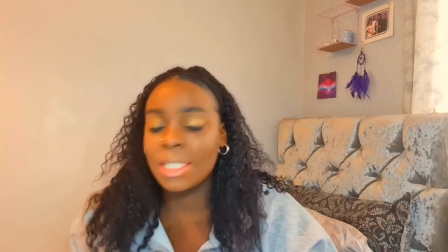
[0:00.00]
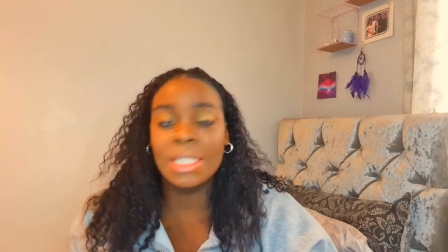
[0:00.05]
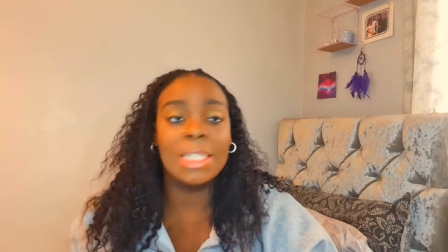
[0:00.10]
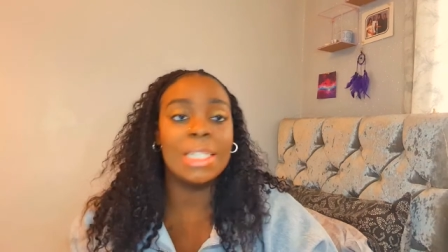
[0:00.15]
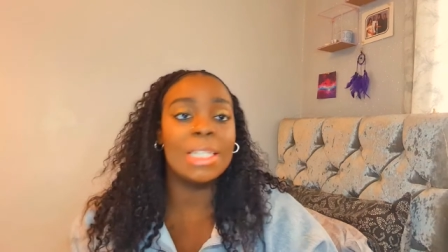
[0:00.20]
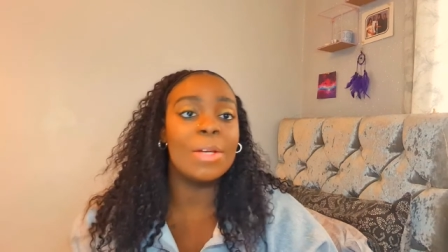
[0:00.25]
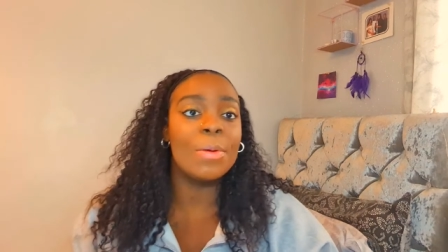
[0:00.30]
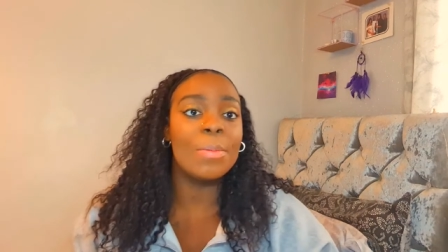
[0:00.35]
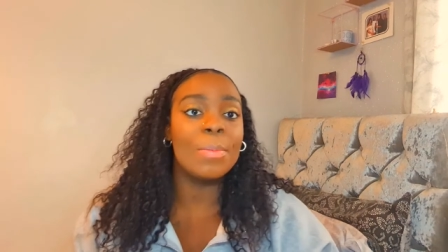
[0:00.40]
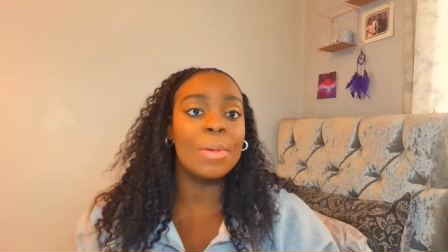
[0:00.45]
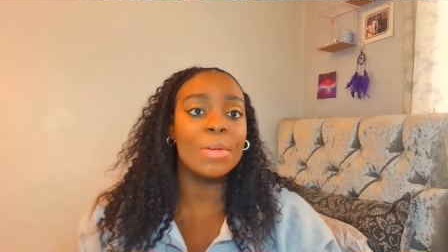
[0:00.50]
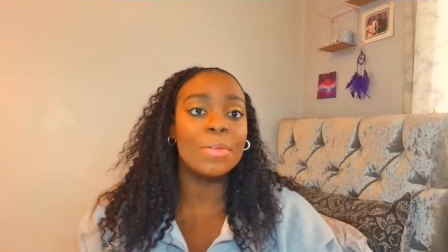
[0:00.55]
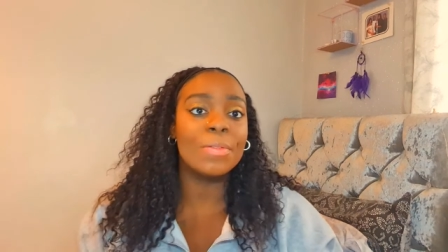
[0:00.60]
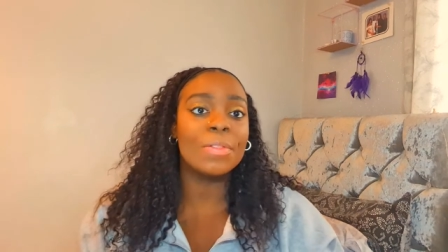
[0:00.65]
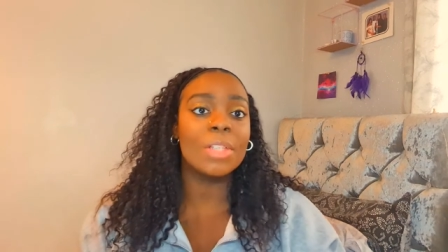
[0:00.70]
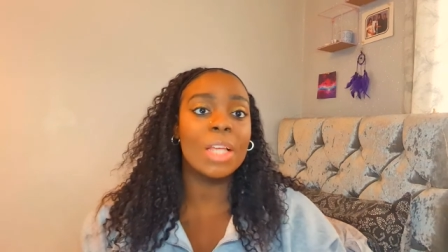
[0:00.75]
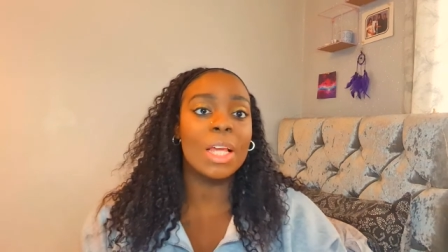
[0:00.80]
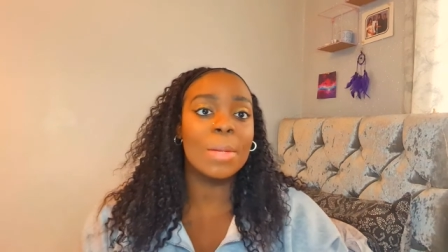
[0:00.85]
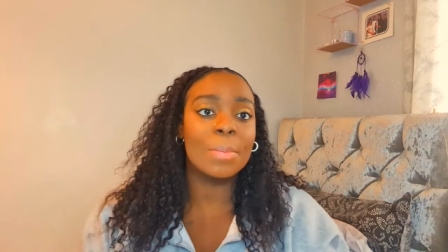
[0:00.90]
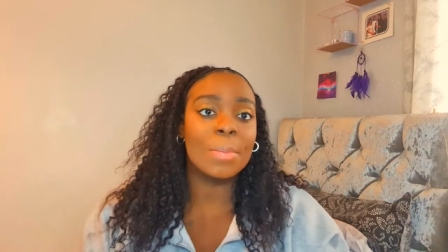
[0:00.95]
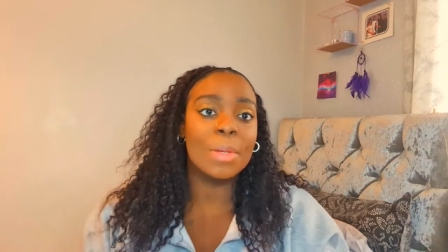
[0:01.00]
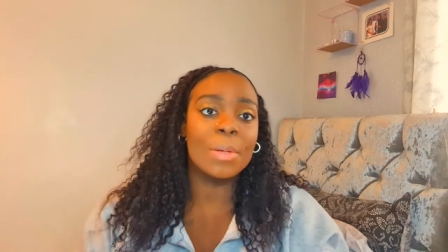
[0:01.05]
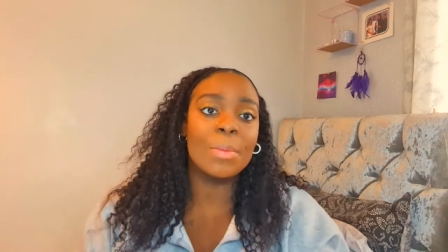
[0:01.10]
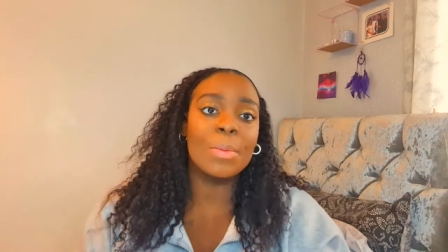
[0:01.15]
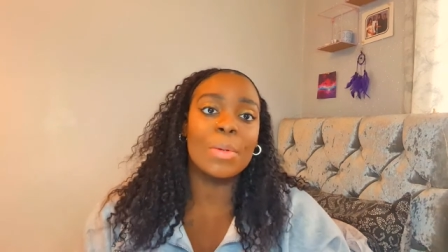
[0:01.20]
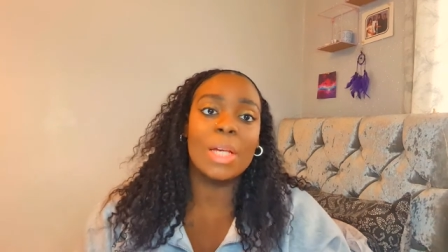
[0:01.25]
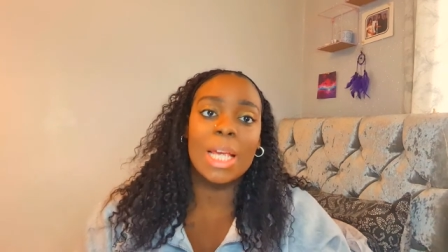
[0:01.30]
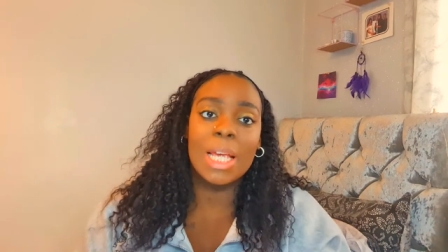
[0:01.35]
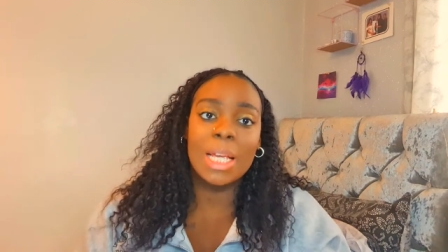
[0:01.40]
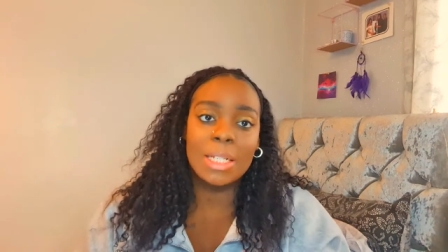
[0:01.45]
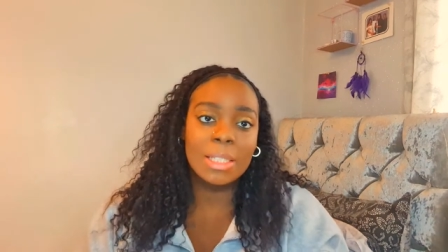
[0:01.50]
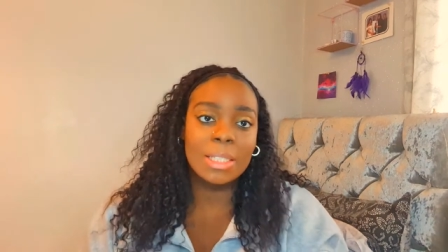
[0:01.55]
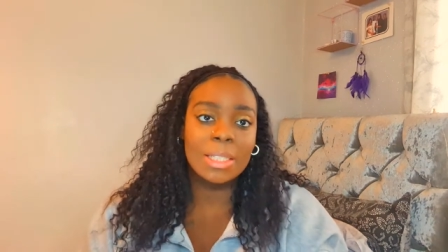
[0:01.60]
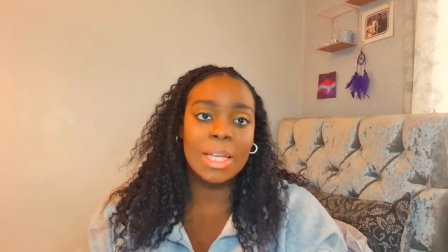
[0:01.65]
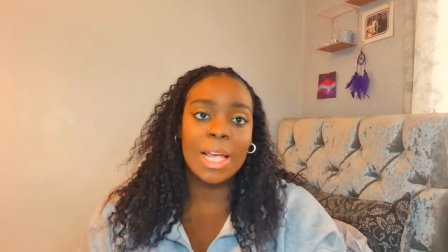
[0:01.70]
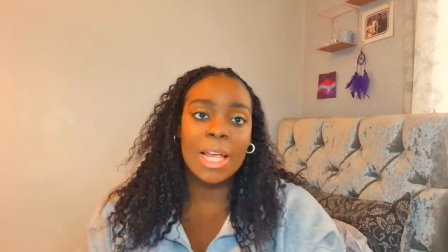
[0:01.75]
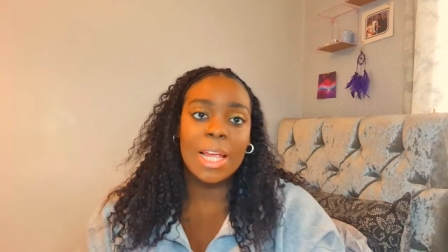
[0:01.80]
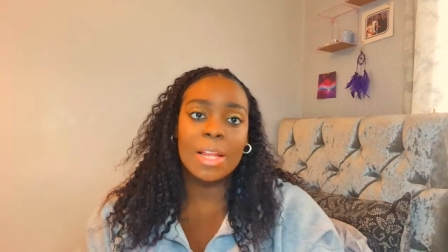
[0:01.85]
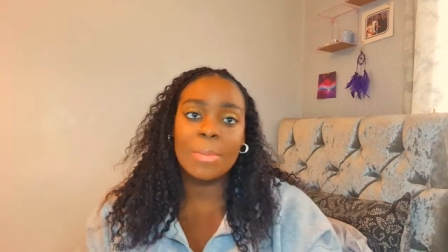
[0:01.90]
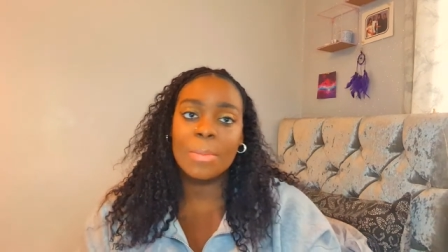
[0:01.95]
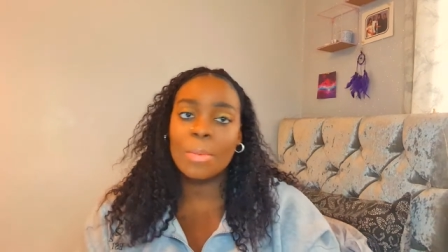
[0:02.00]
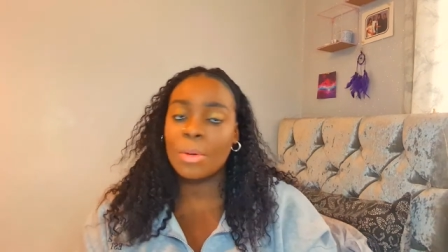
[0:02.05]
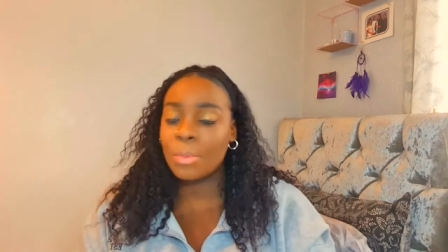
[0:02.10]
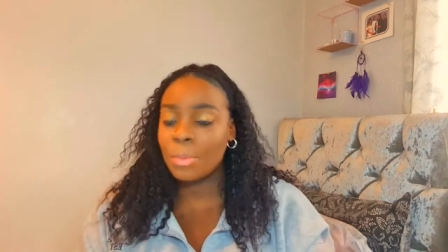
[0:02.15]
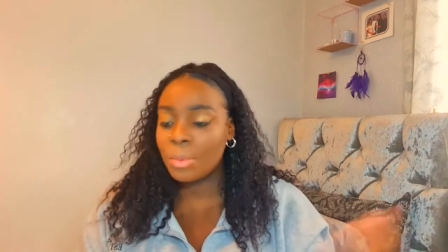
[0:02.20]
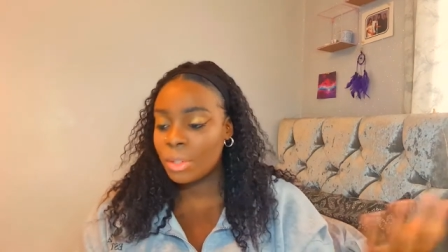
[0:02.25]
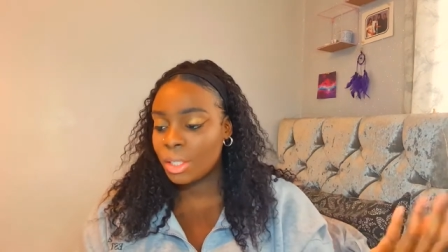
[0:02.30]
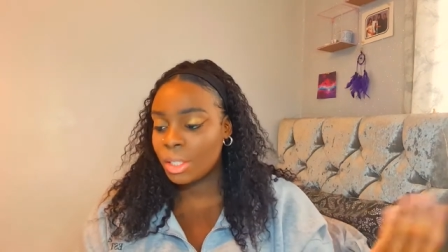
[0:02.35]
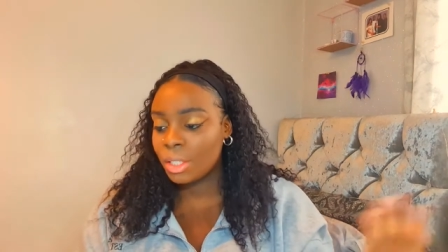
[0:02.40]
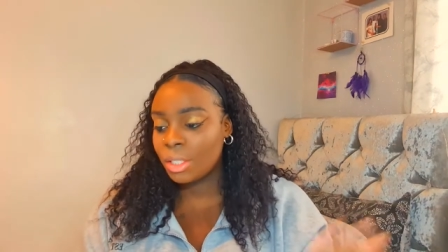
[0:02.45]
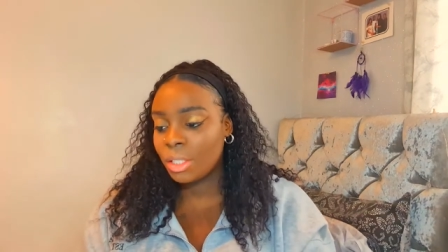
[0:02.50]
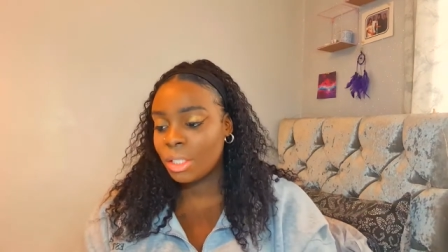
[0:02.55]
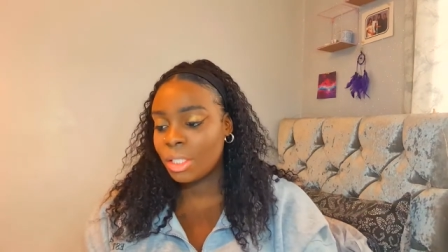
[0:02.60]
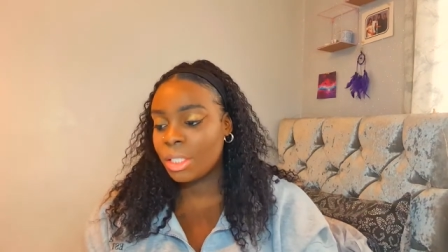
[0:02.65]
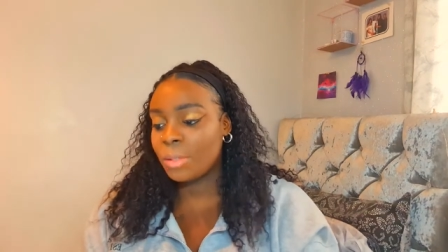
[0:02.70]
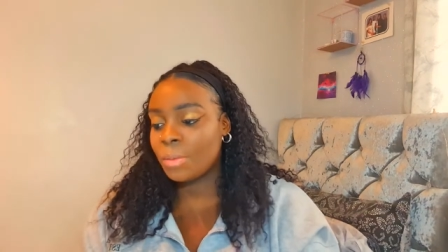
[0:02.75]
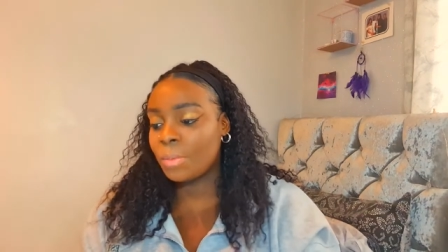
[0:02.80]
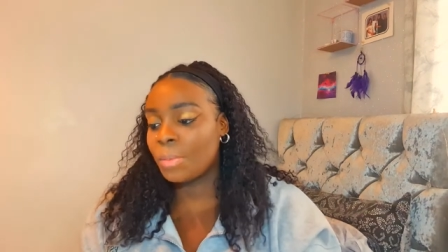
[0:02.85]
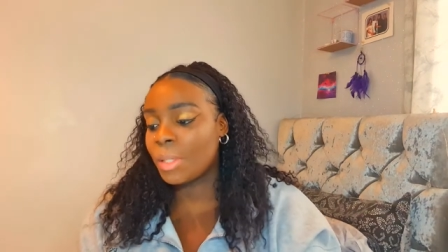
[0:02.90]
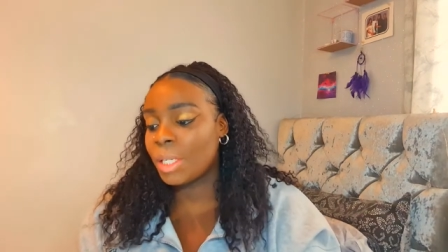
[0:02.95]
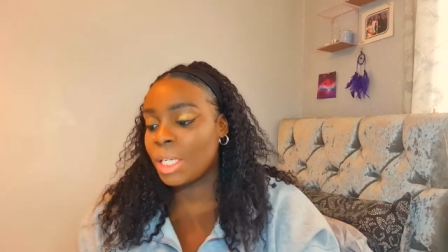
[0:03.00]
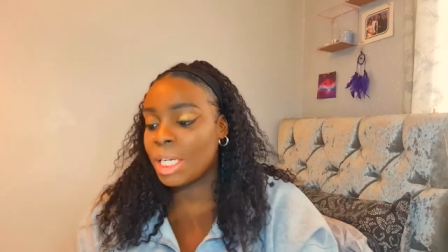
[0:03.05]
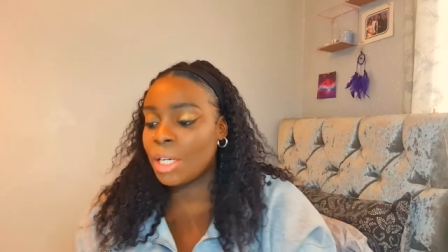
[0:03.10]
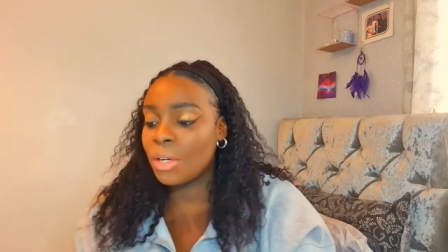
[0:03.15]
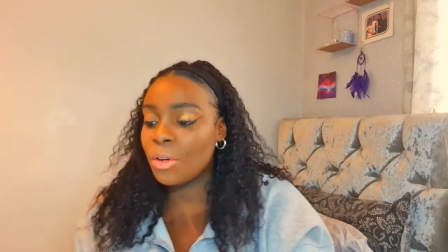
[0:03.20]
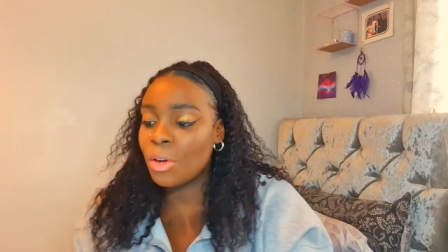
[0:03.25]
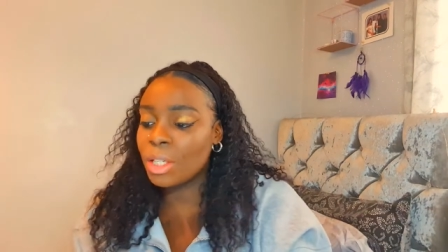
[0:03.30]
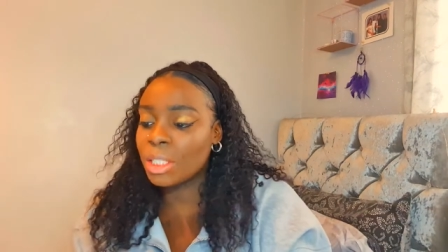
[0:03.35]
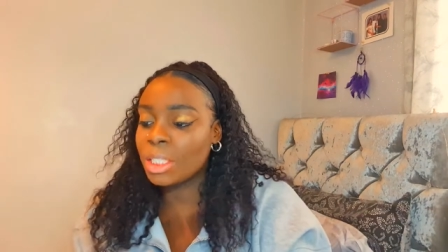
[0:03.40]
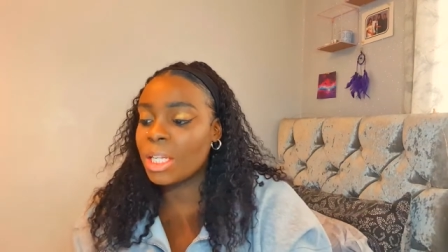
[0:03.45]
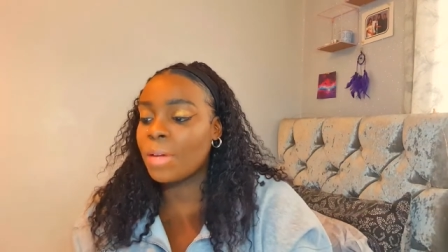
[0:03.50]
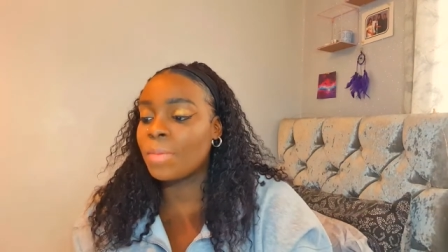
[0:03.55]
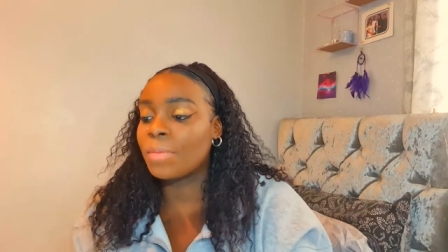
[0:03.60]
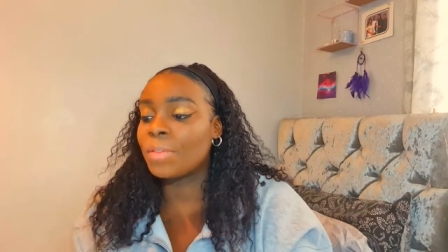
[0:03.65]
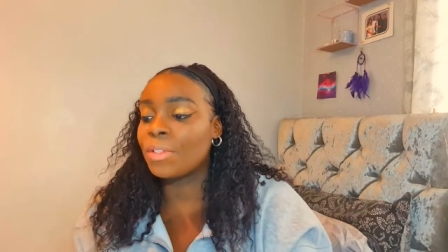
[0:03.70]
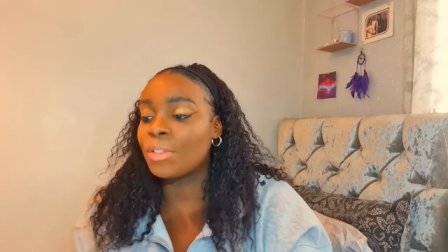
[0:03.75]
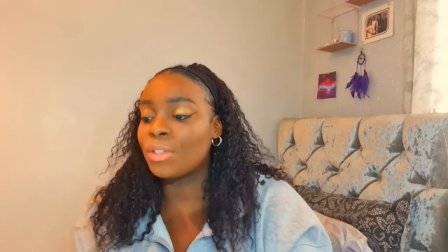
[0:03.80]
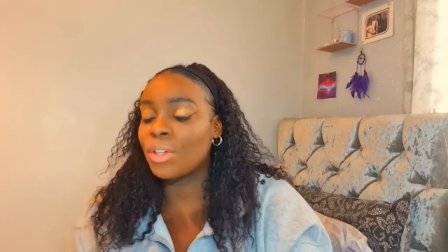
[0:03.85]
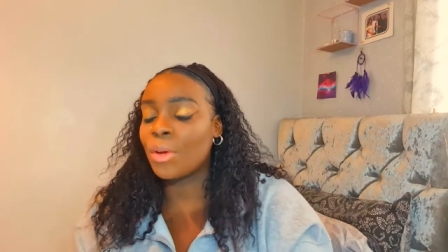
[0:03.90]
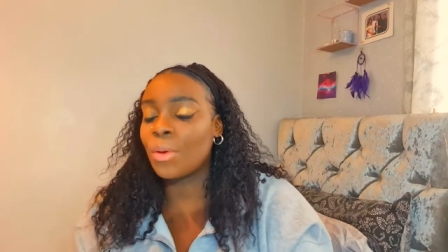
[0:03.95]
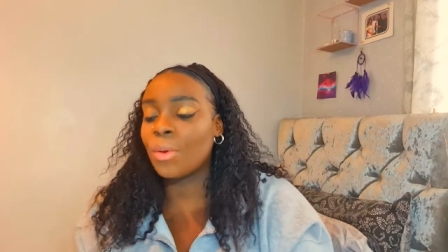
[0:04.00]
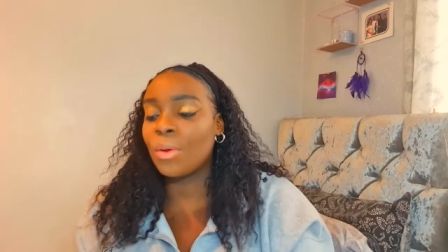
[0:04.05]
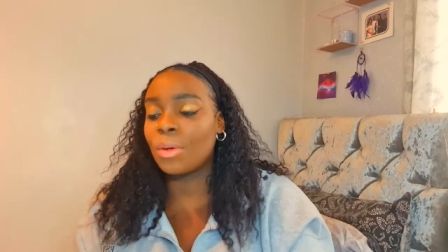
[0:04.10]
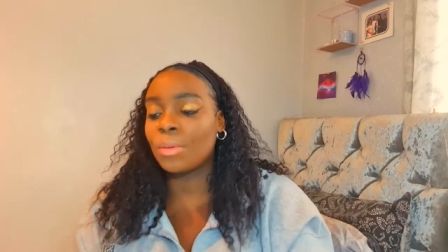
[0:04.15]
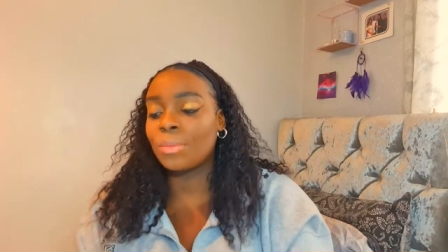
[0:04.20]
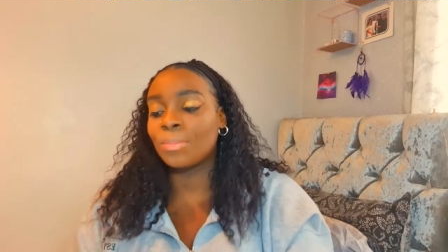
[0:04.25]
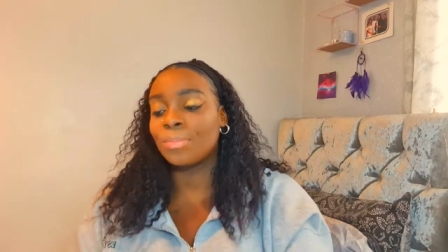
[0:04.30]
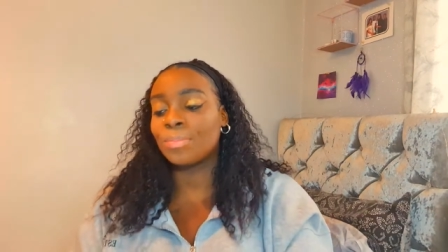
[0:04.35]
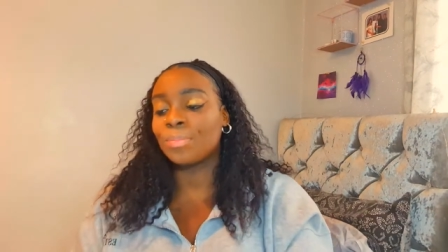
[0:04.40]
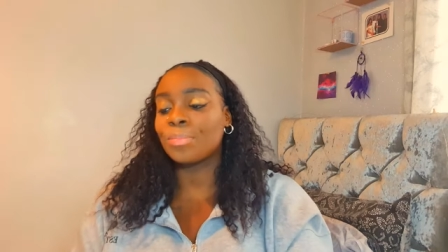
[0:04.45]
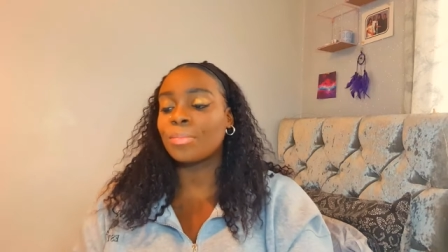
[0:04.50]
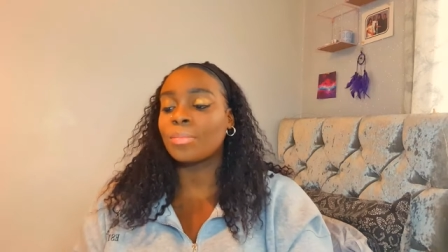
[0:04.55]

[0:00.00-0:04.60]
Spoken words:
See, a little bit of sun, people get excited, but what can you do? We've been in lockdown for so long.